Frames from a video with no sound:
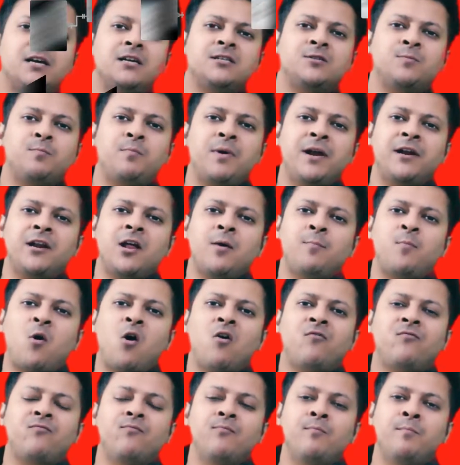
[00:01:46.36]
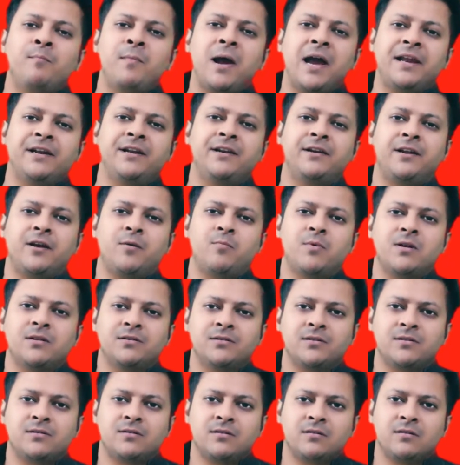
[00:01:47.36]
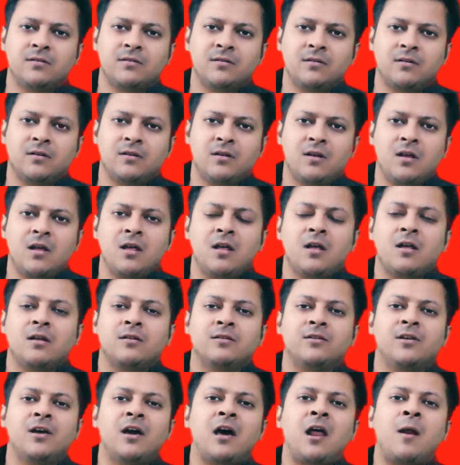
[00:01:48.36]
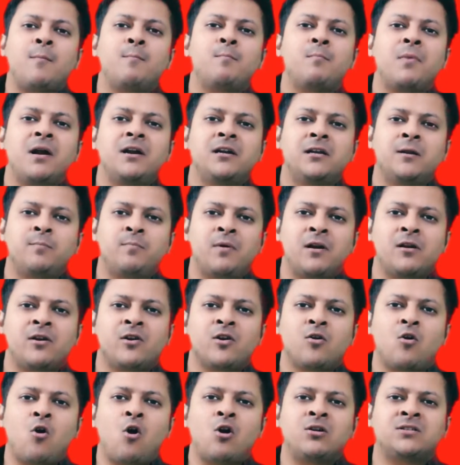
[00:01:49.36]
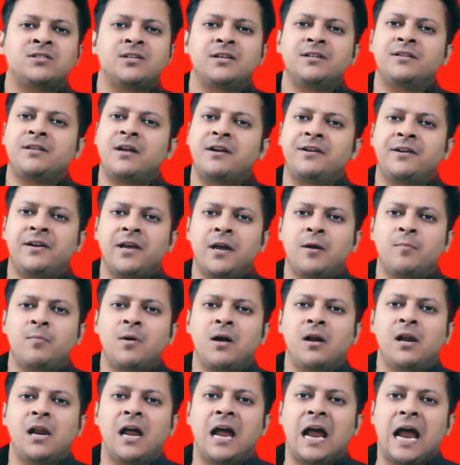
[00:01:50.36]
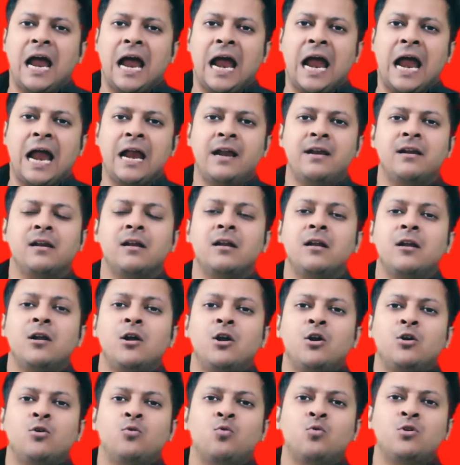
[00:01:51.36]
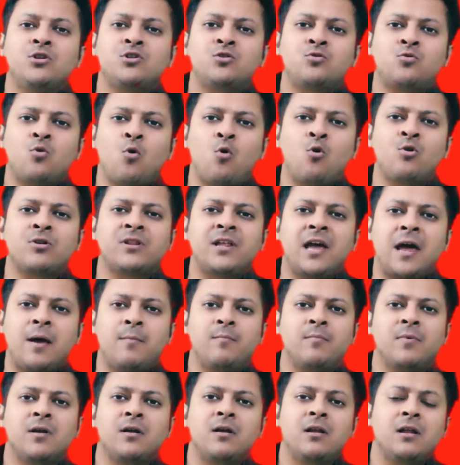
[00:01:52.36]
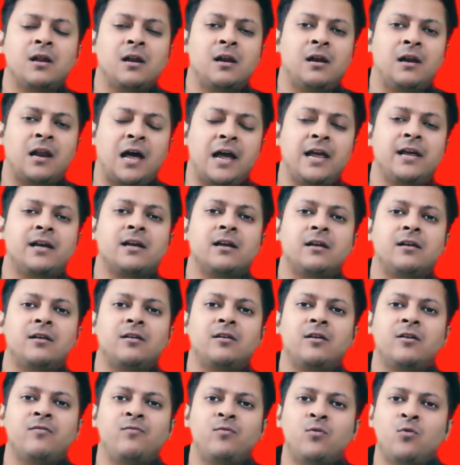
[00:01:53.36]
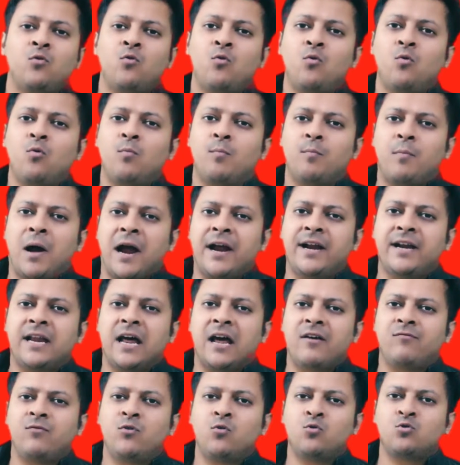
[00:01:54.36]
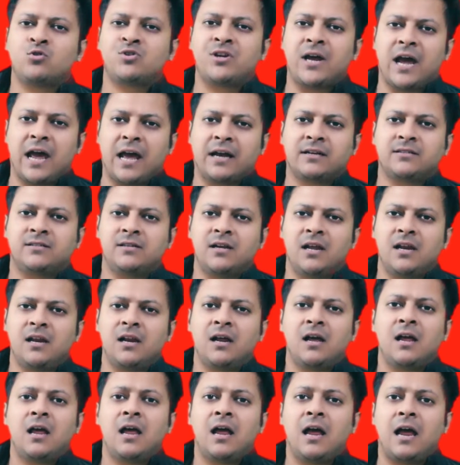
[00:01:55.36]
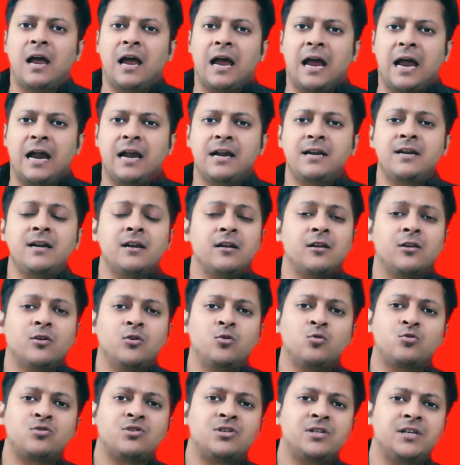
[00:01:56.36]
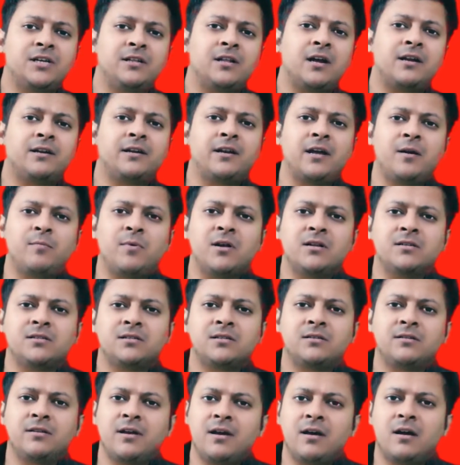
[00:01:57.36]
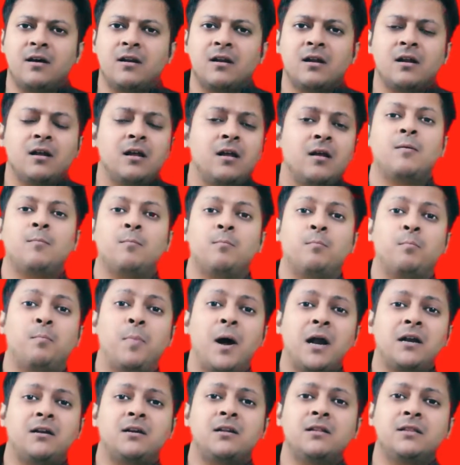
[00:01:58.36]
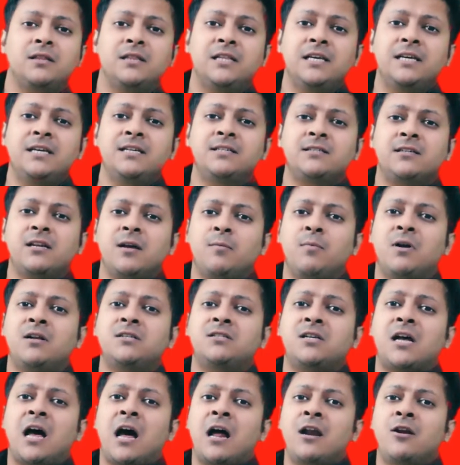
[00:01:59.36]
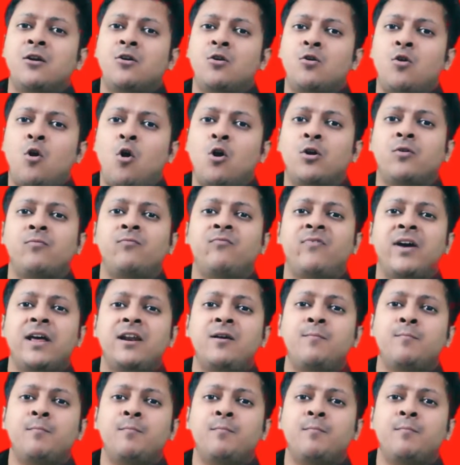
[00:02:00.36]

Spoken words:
is made up of many tables. There are multiple records in the table, and to store them, like if you might have used Excel and you see the tables there, but these tables are not very